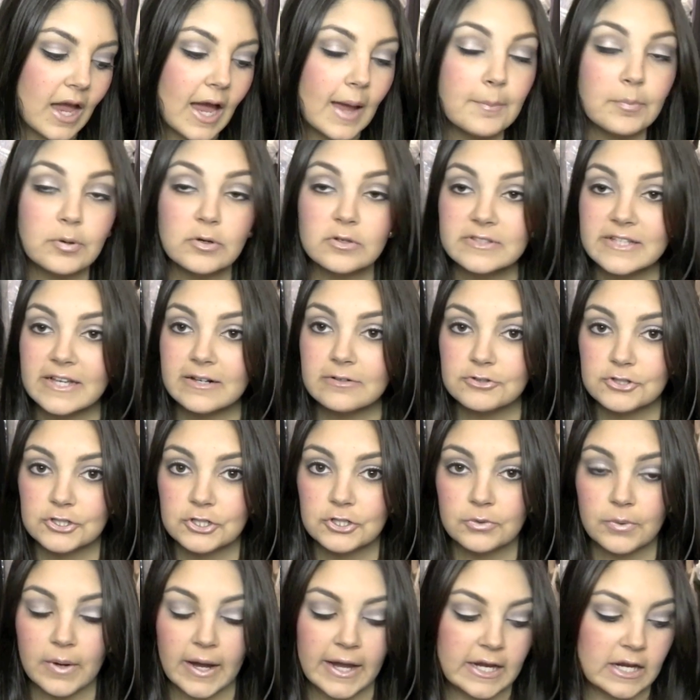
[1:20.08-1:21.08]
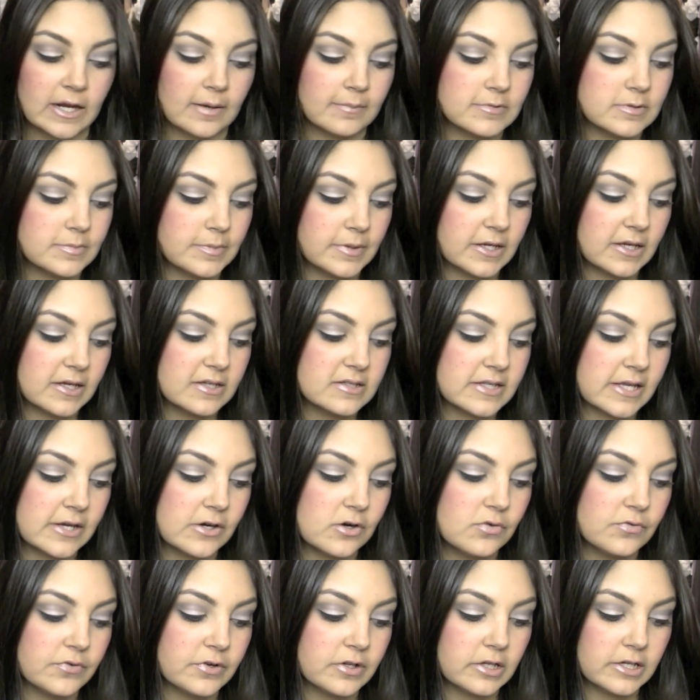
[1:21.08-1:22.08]
I pulled out two items because I
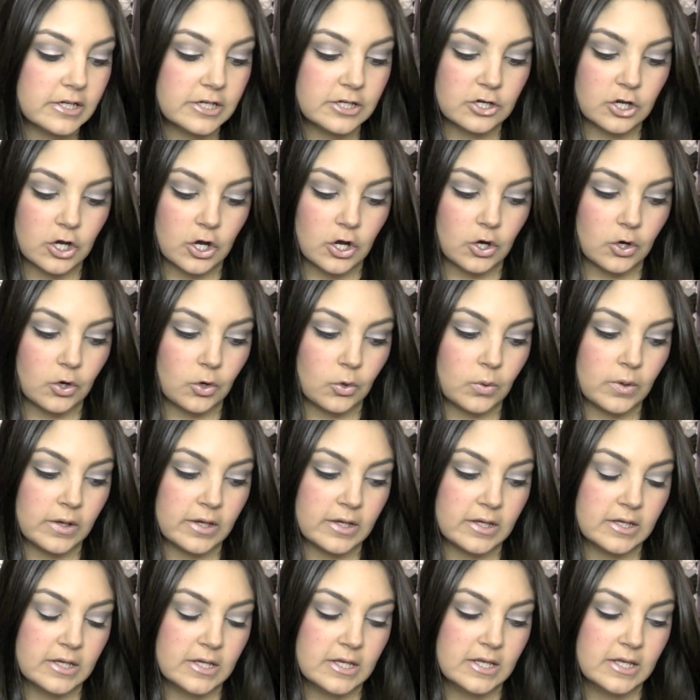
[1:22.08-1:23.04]
don't really know